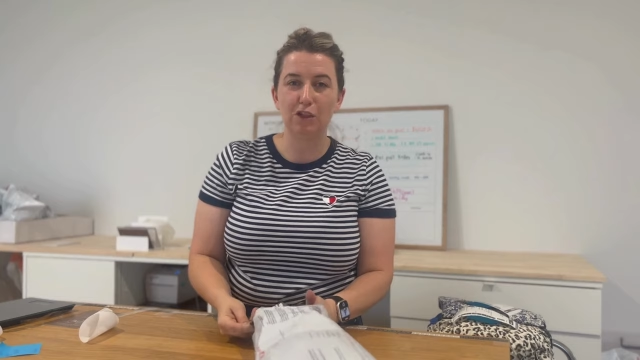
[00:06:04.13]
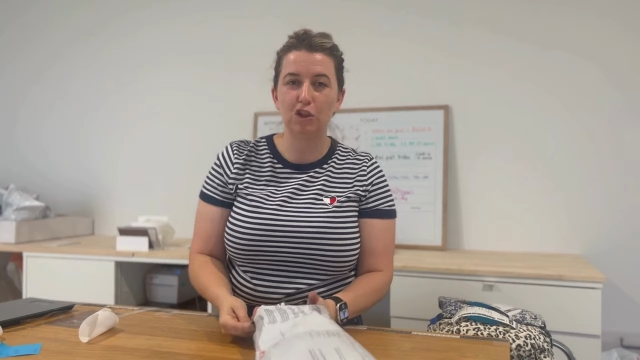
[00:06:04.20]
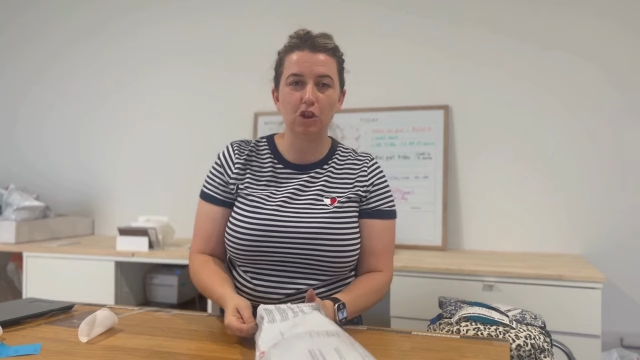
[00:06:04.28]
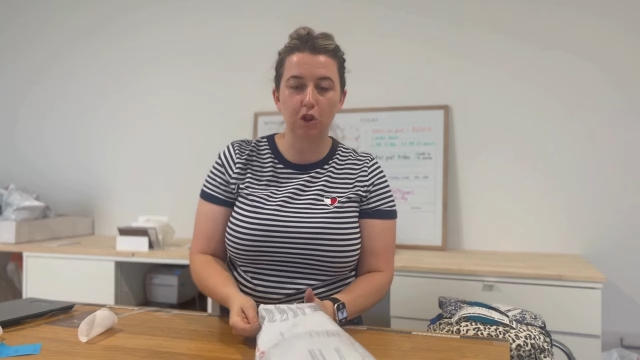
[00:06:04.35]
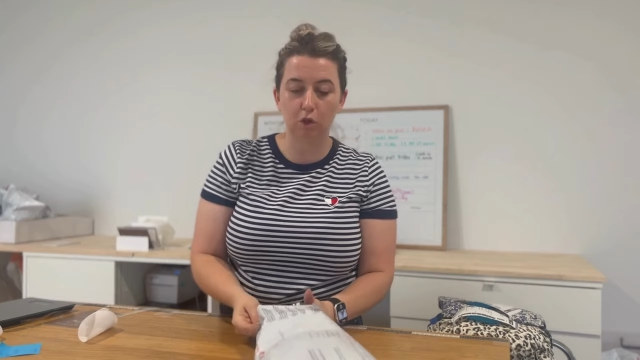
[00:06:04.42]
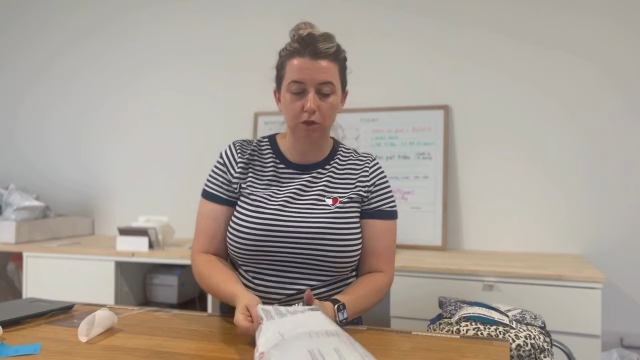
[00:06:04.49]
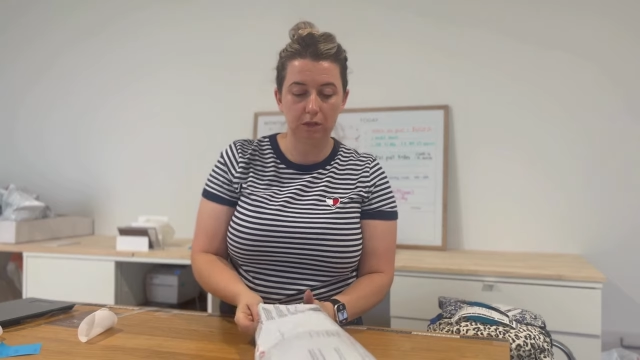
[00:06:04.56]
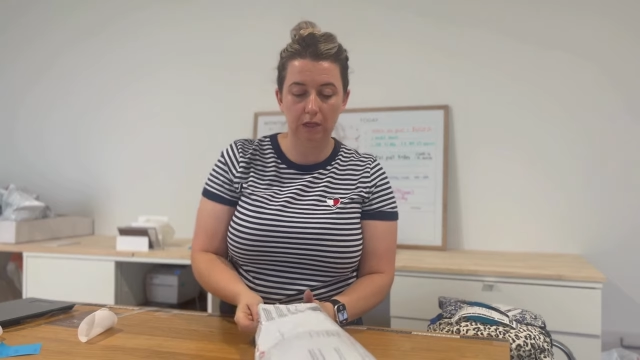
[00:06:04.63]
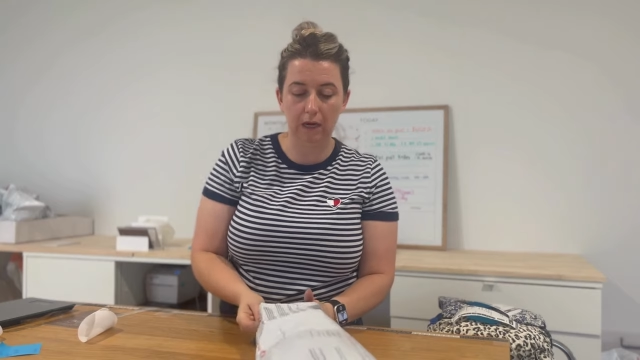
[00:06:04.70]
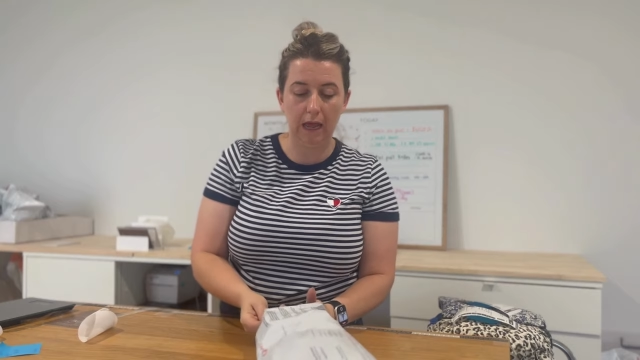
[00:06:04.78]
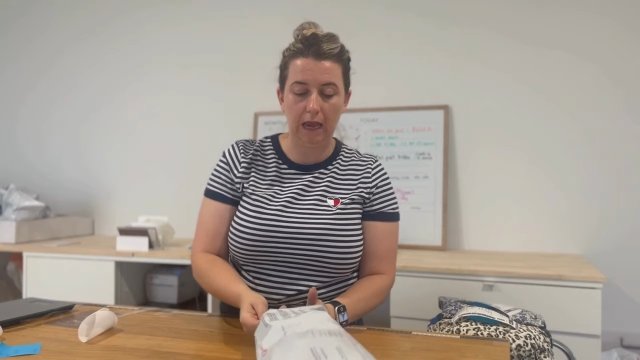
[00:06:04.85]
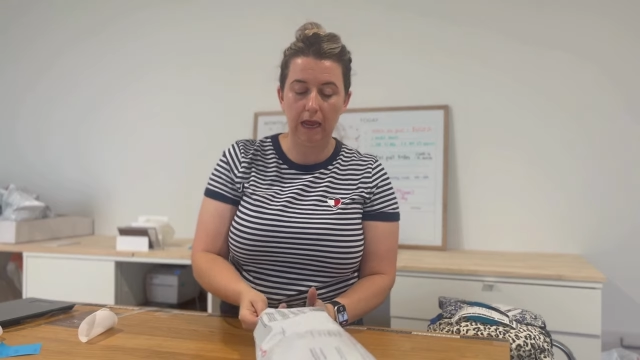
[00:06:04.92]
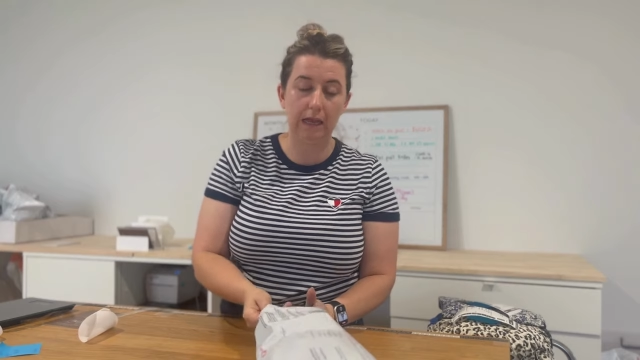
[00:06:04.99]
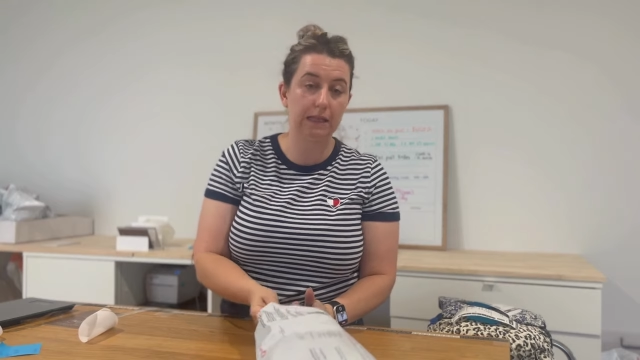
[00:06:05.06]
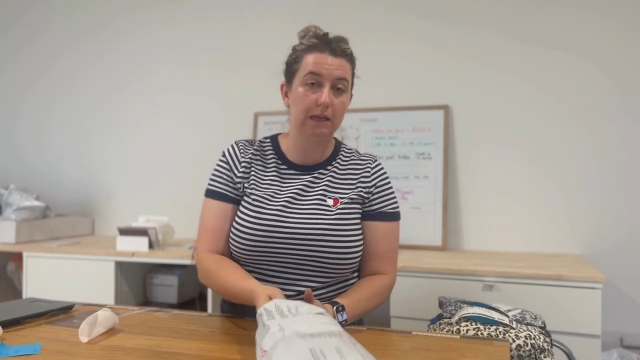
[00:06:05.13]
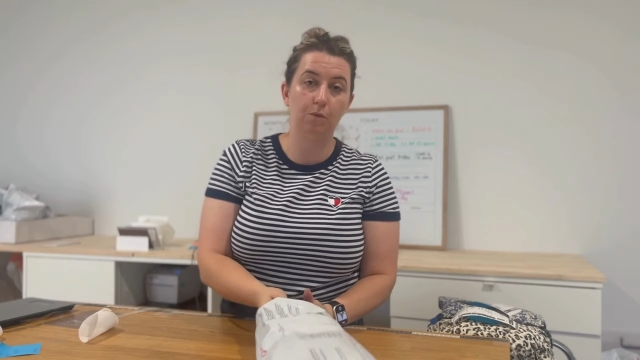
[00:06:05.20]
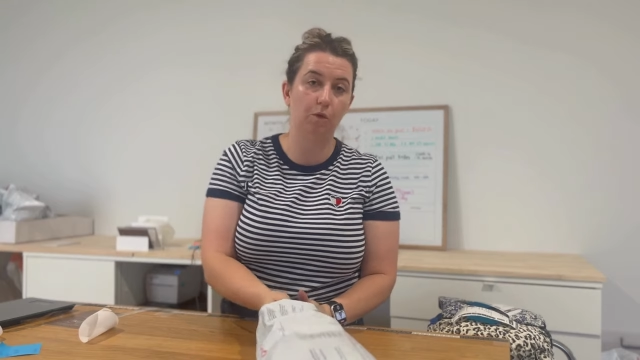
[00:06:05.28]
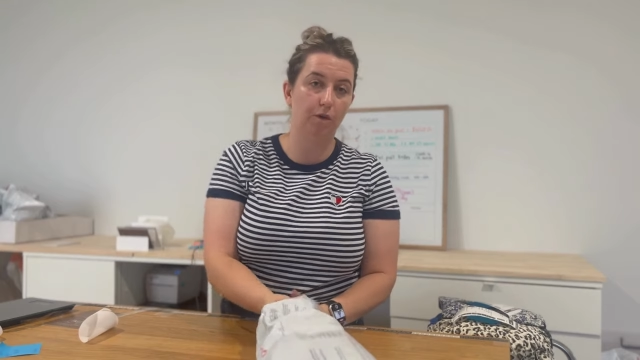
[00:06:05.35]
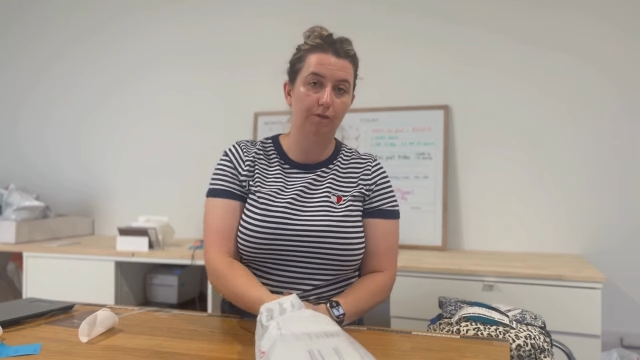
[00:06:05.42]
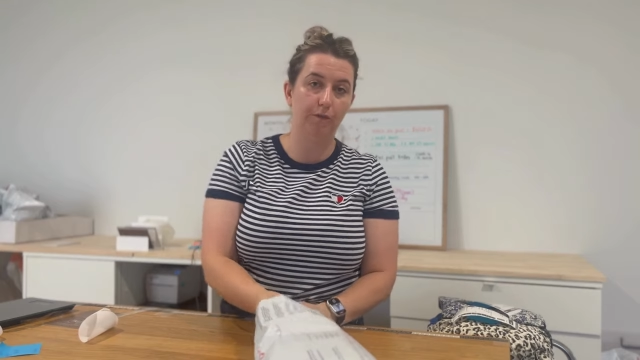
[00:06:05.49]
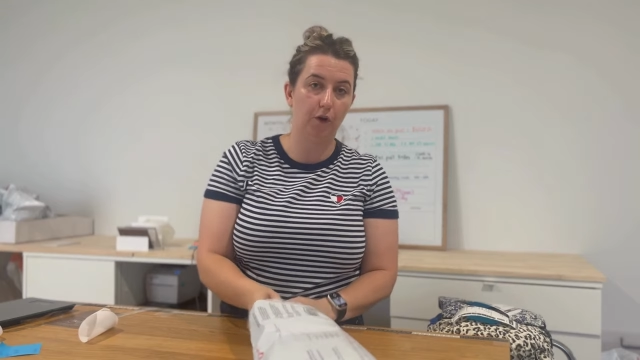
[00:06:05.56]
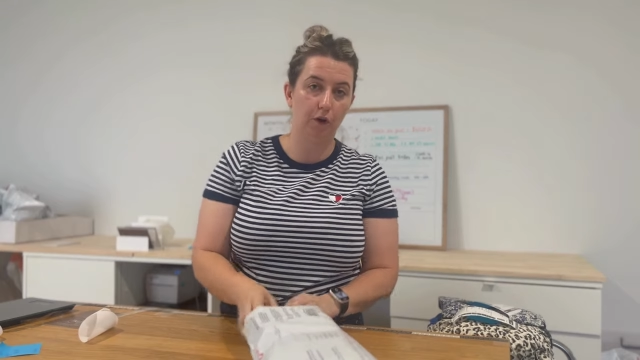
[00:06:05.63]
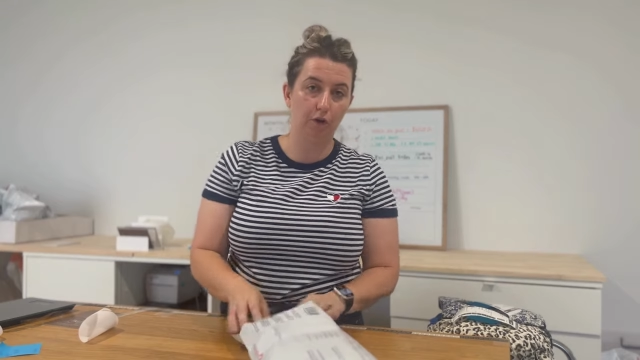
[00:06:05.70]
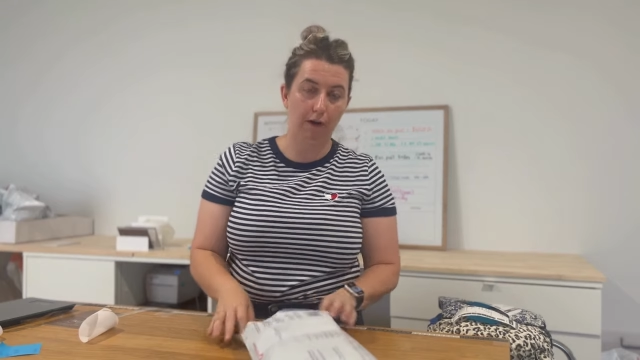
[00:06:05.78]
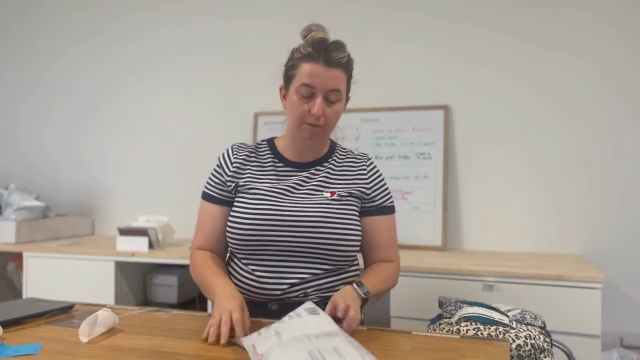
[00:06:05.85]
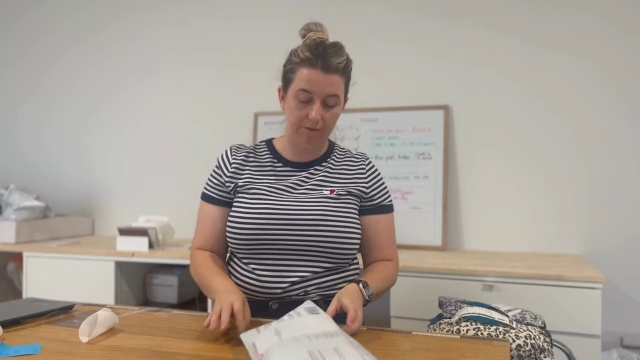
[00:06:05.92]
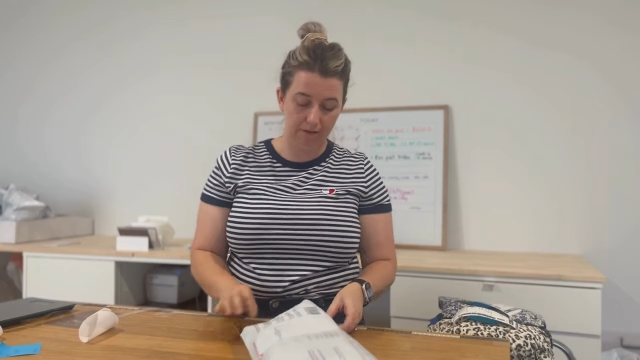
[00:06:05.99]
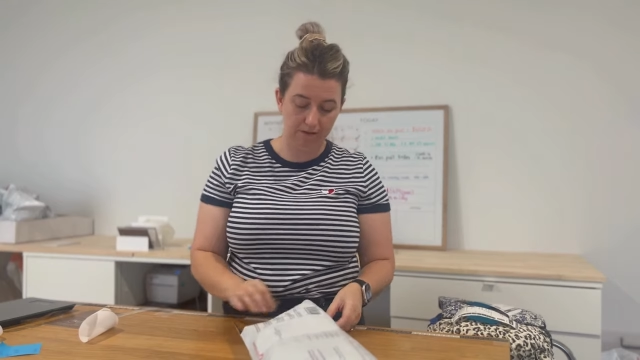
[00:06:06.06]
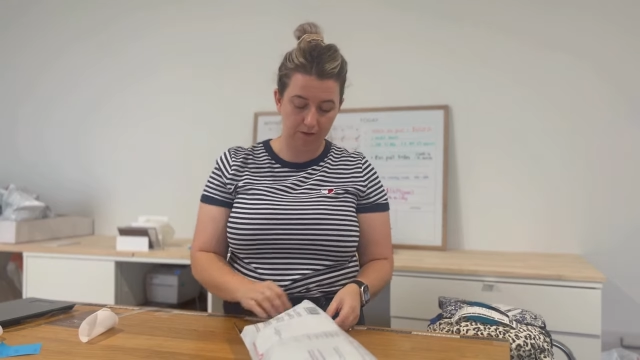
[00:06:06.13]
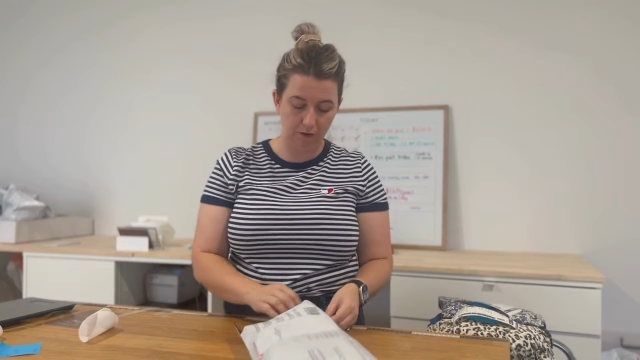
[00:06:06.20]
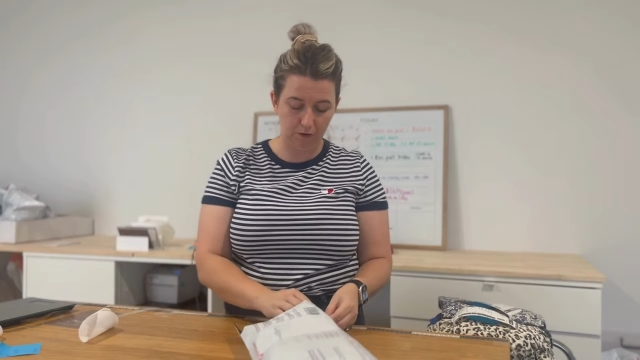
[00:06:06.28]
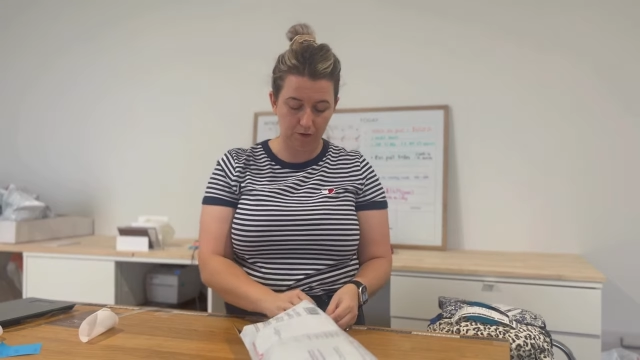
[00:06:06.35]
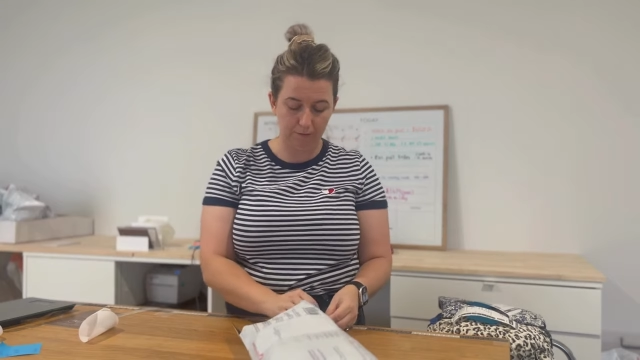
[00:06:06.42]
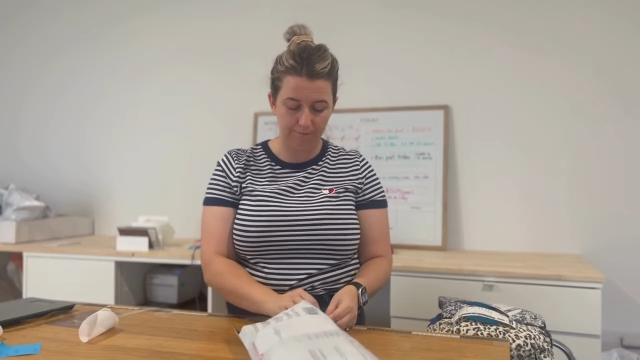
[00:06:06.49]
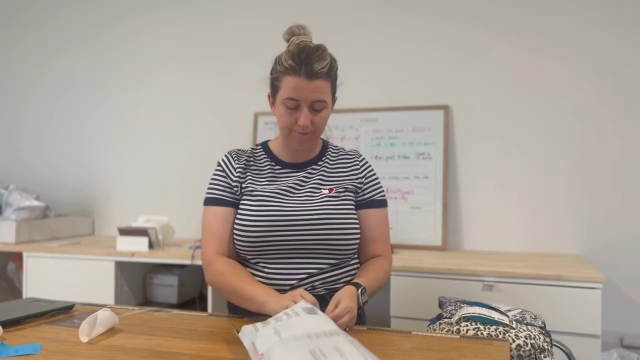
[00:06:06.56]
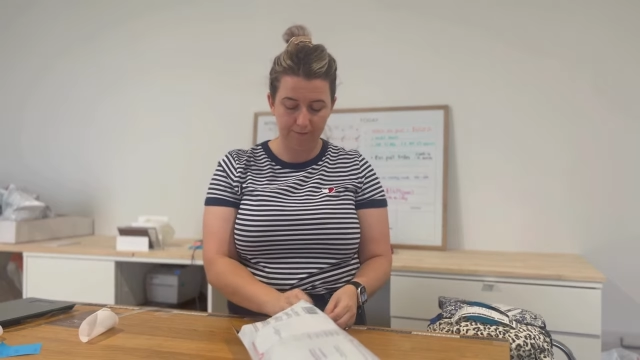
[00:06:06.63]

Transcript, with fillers: just looked at it and I didn't want to photograph it. So